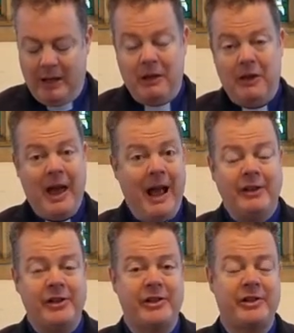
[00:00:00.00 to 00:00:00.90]

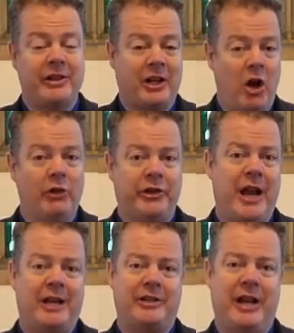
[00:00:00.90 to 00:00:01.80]
That's the
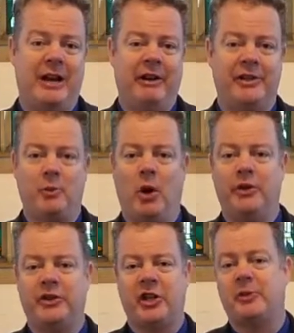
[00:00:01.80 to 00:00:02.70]
context here. It's
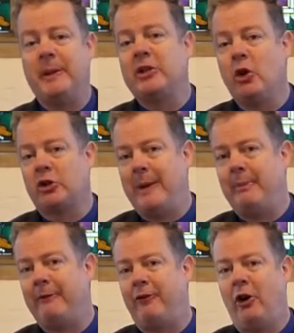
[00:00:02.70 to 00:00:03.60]
what's just been talked
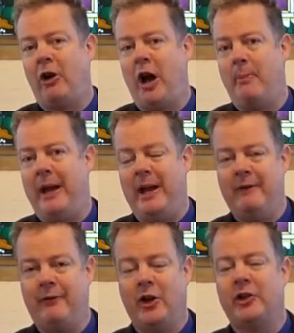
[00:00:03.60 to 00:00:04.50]
about before our bit
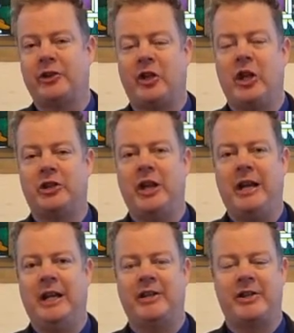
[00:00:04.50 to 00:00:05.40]
in verse
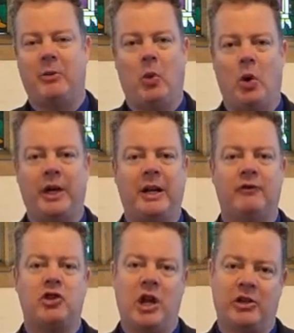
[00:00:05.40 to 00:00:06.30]
13. It's a warning
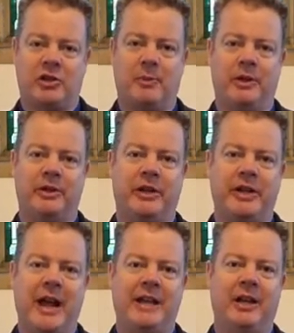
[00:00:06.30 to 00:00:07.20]
of judgment, the
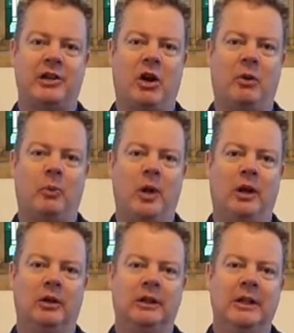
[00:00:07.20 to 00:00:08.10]
day that God
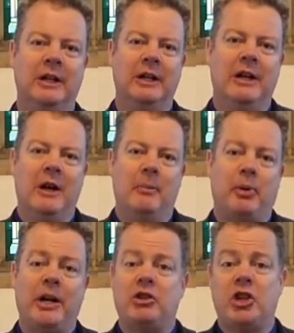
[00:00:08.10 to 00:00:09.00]
will
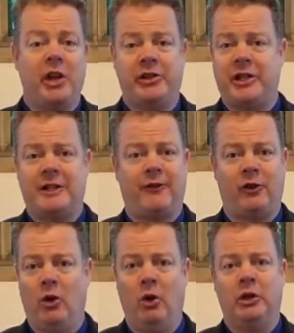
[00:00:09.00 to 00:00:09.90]
bring justice for
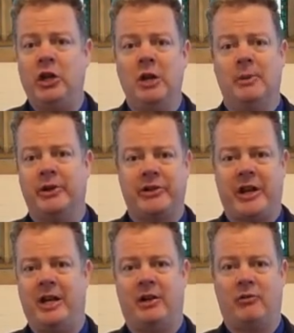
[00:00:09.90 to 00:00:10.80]
all human
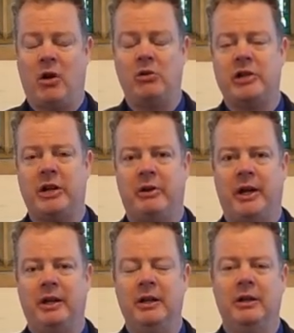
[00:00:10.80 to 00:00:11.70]
sin and
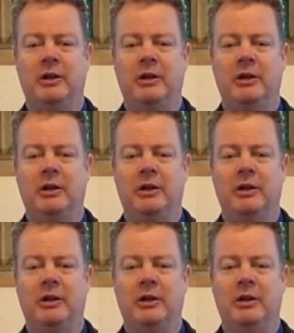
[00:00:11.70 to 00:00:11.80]
wrongdoing,